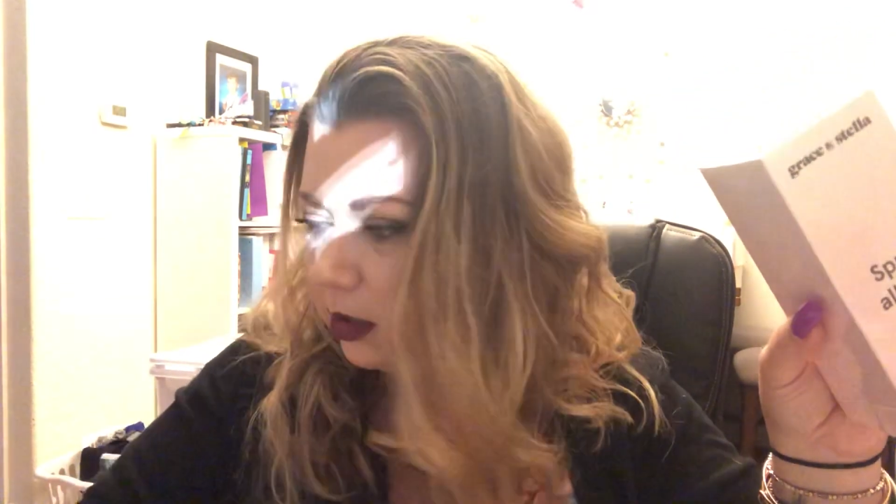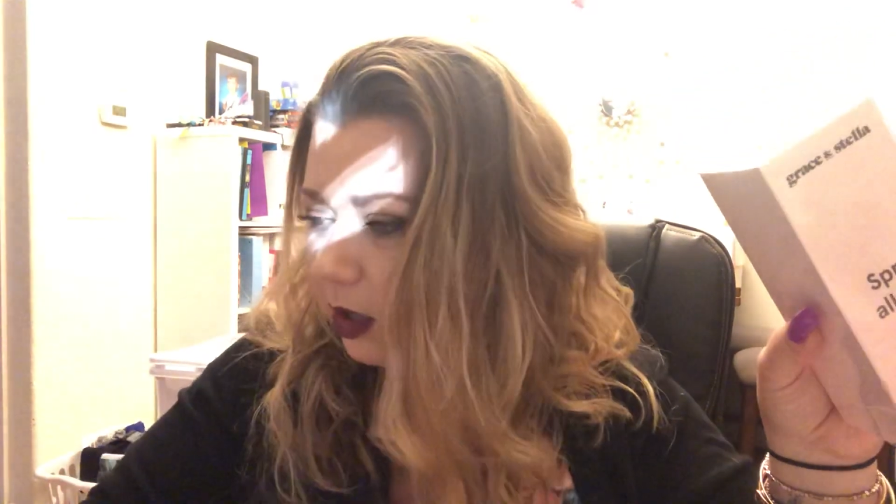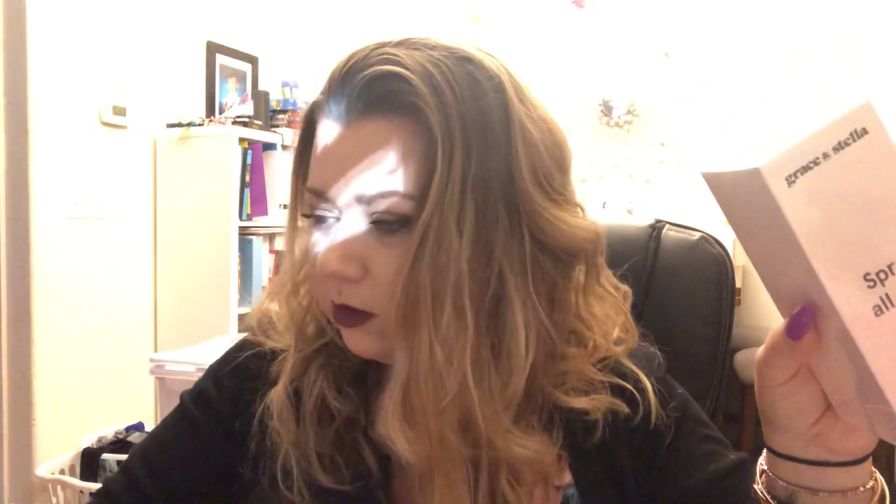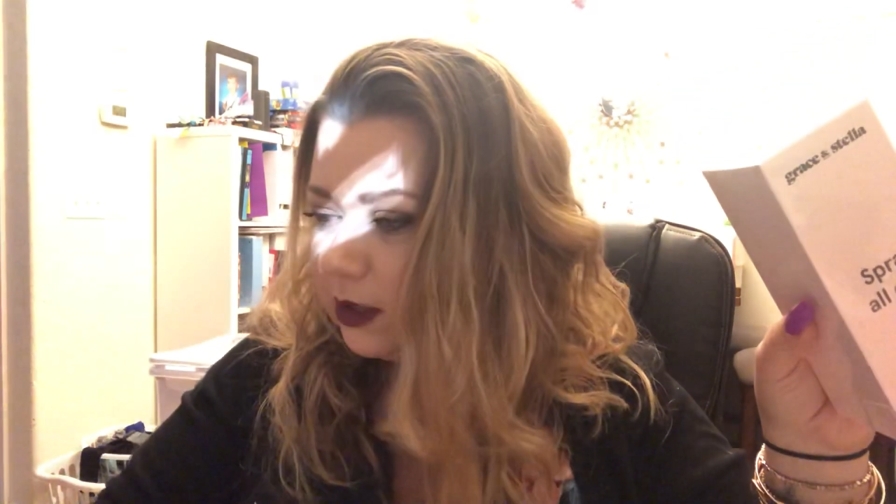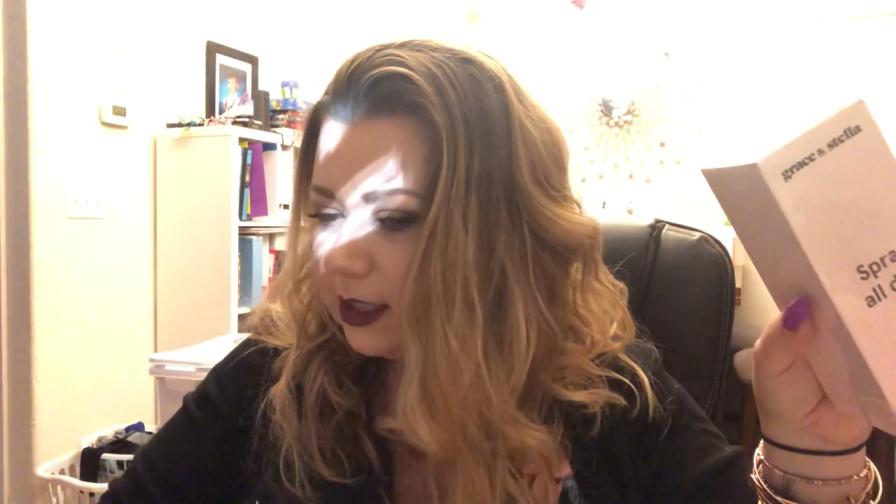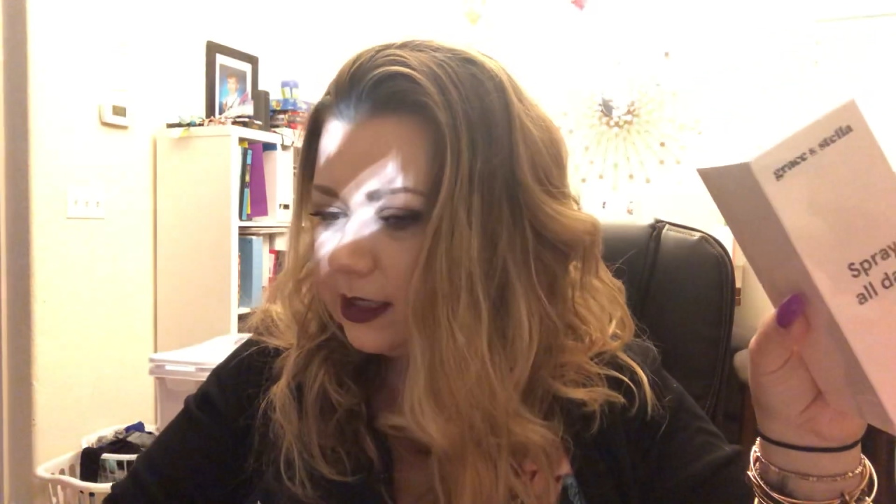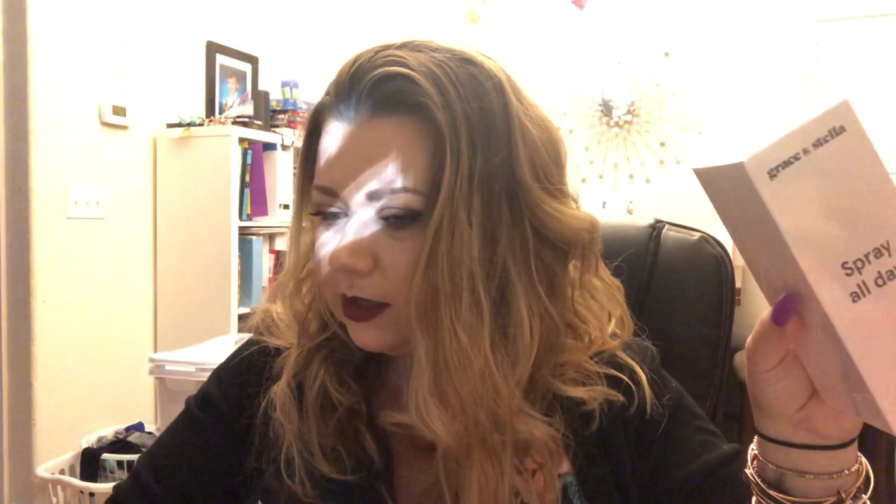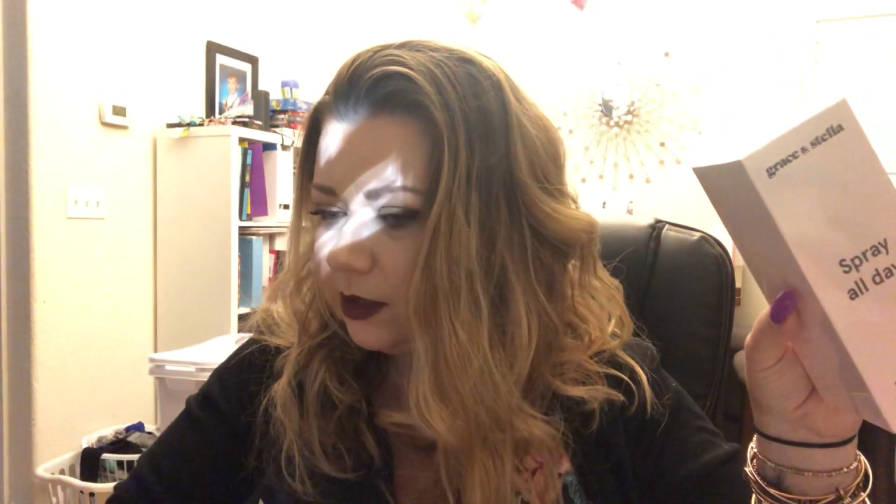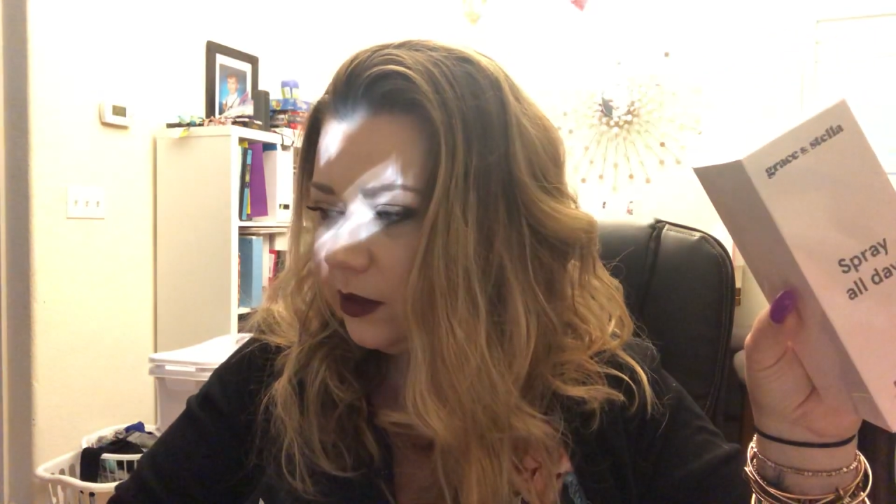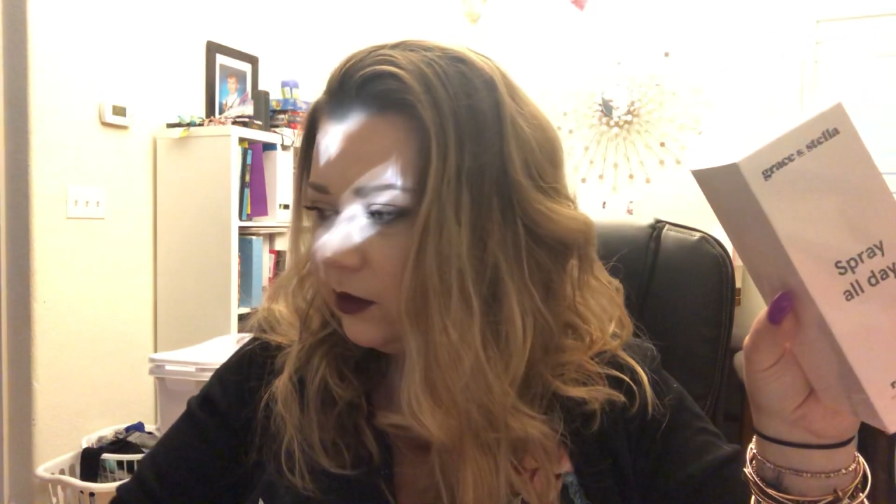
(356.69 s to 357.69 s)
Oh, did I
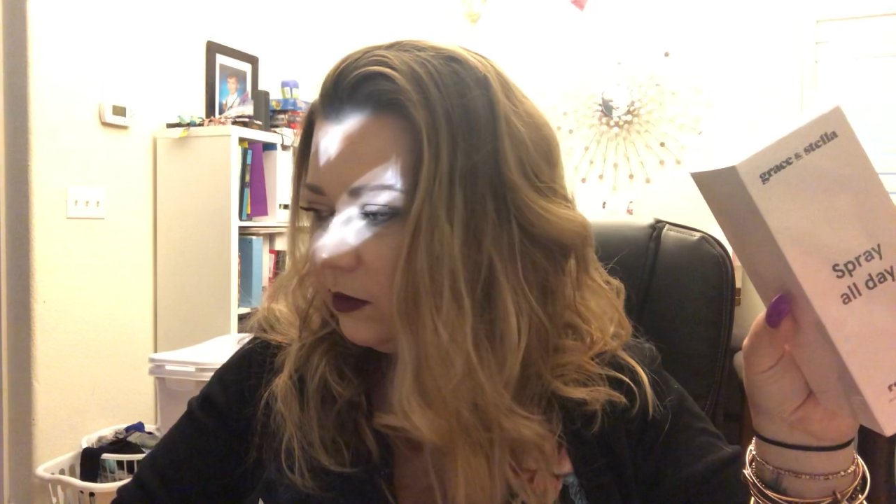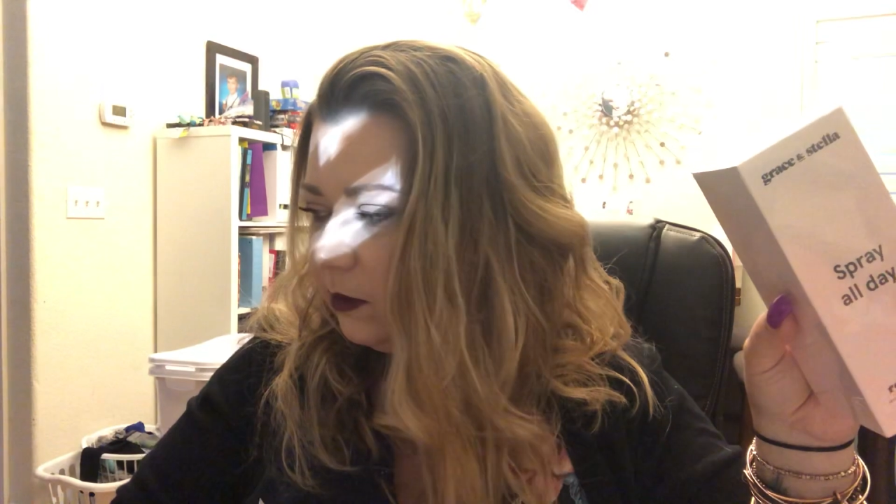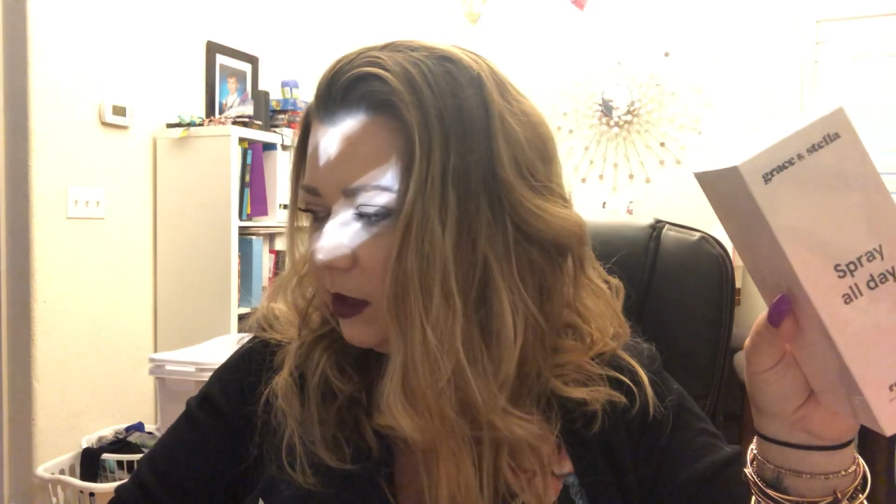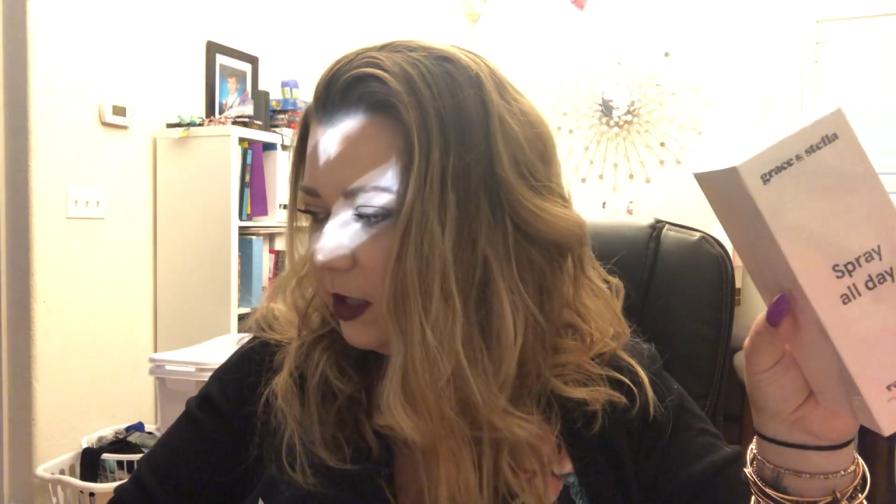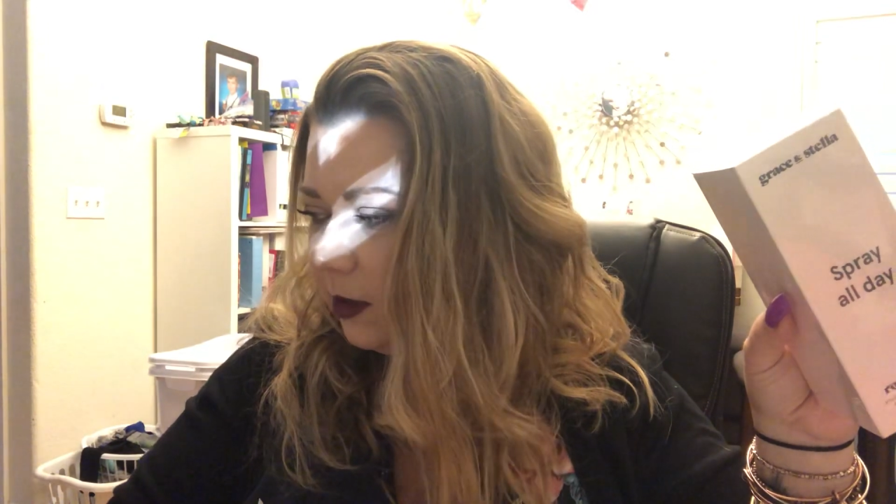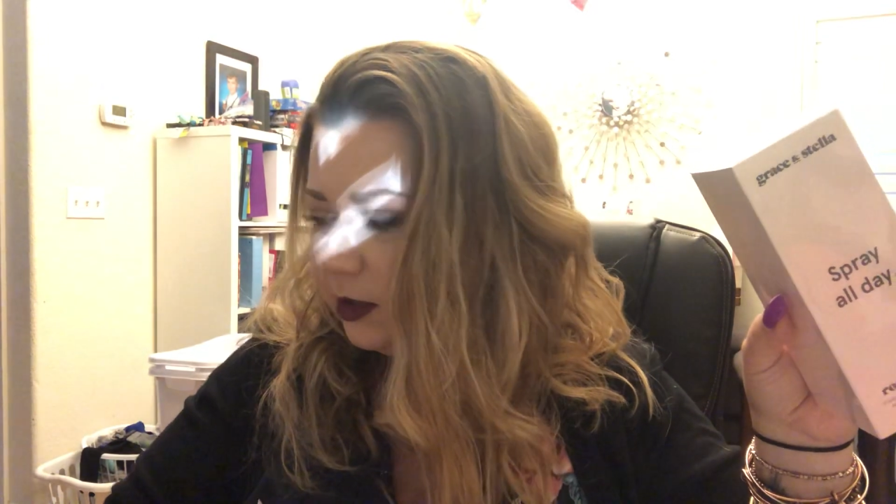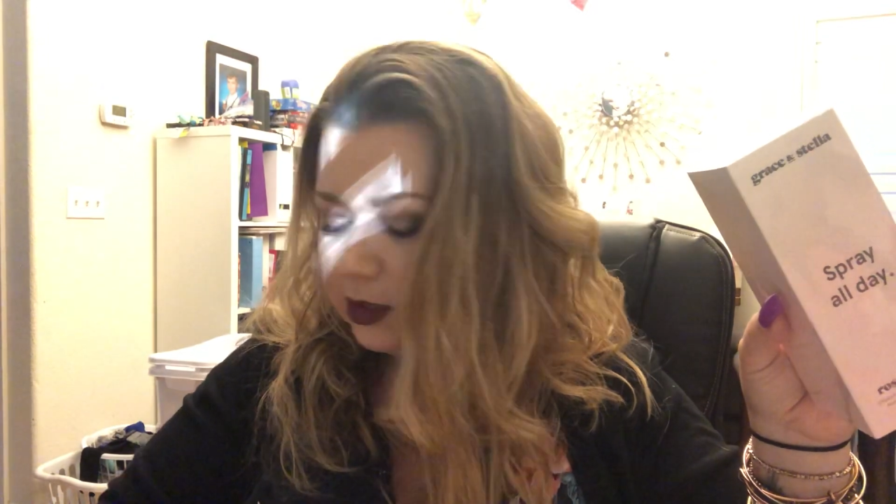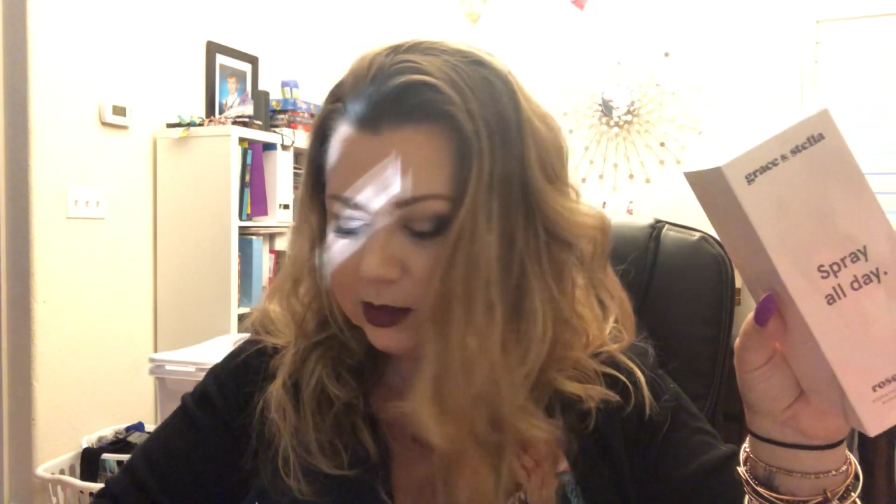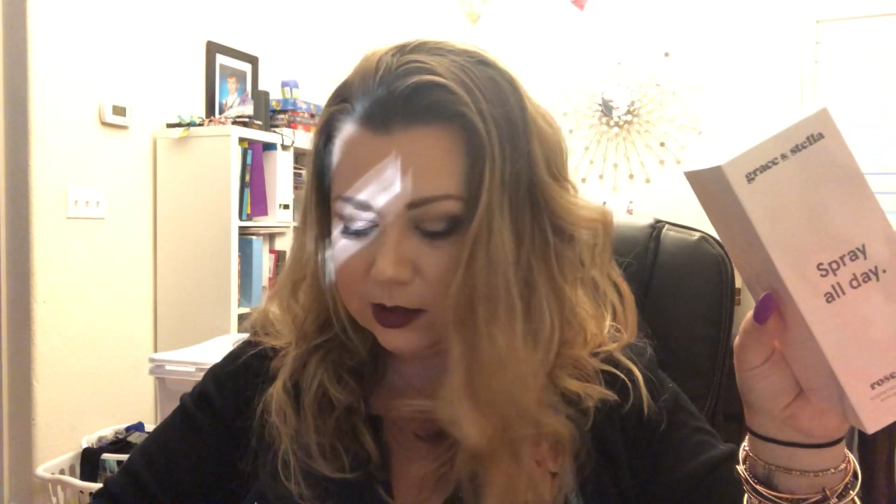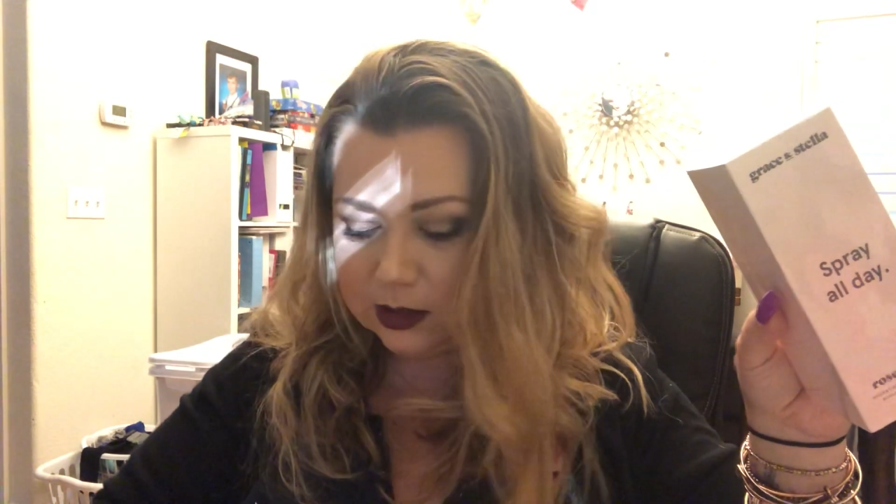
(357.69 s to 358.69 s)
tell you? What did I
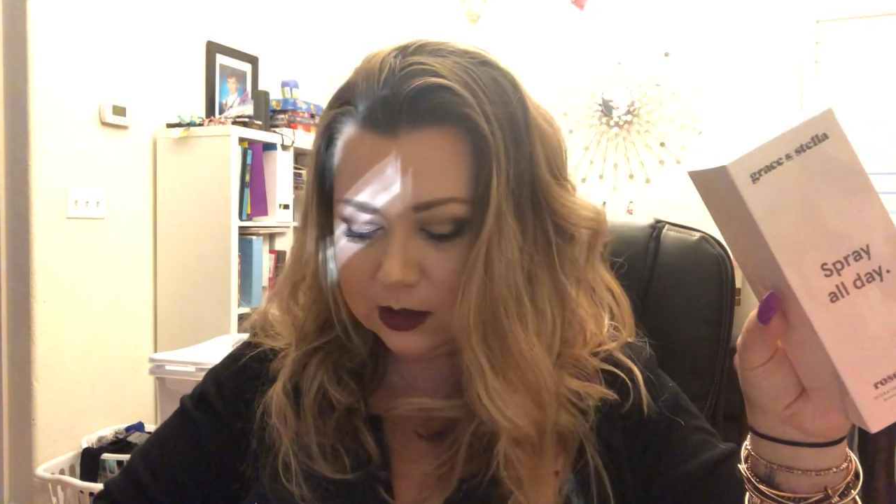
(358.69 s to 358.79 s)
just look